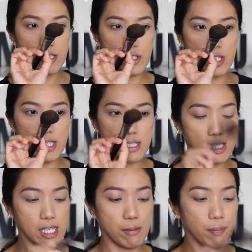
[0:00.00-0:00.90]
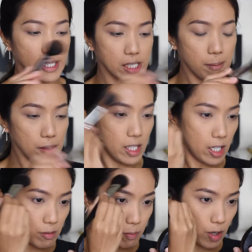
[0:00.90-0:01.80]
So you can see it picked up a
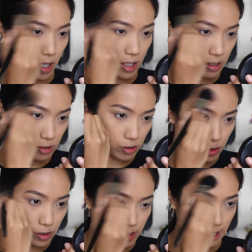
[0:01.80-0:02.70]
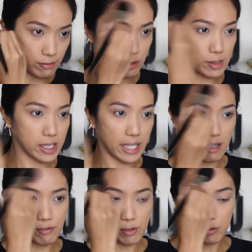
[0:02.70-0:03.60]
lot of product, so you just have to be
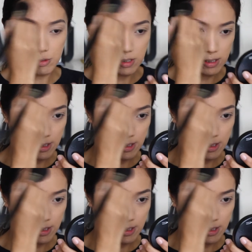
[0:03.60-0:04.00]
careful.